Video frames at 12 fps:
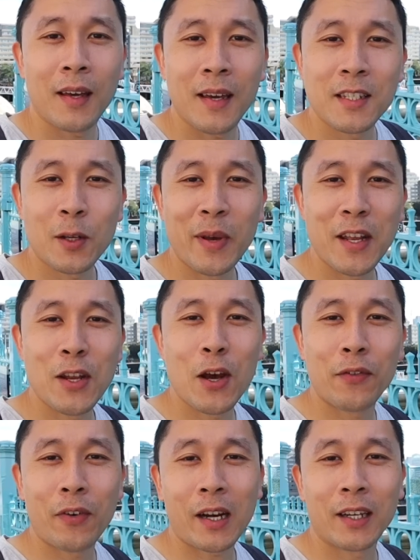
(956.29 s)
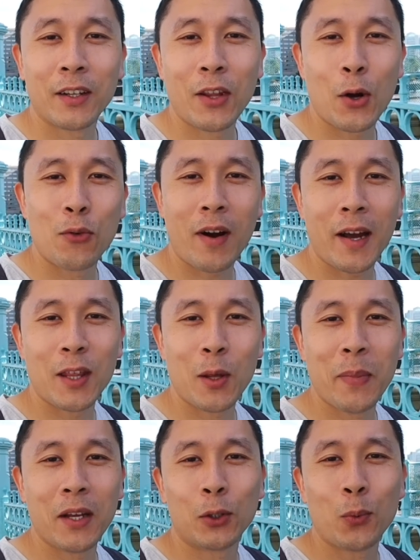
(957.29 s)
It is a bit nerve-wracking though, right in the
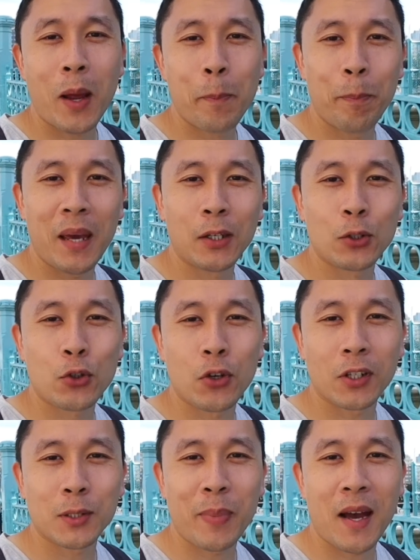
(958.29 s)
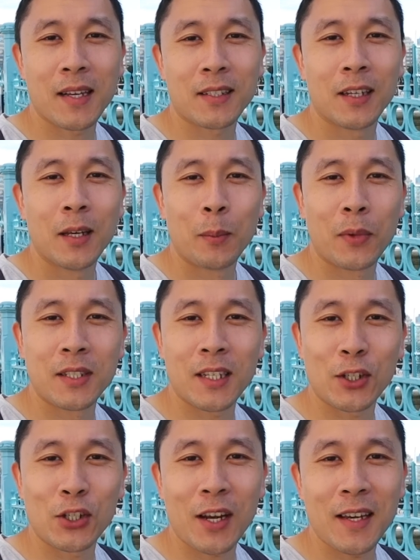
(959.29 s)
middle when big trucks pass, because
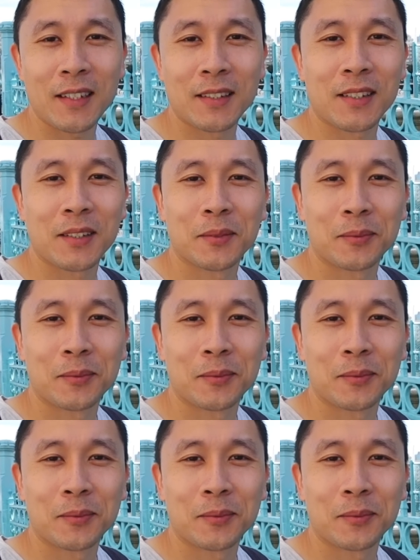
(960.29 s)
it shakes.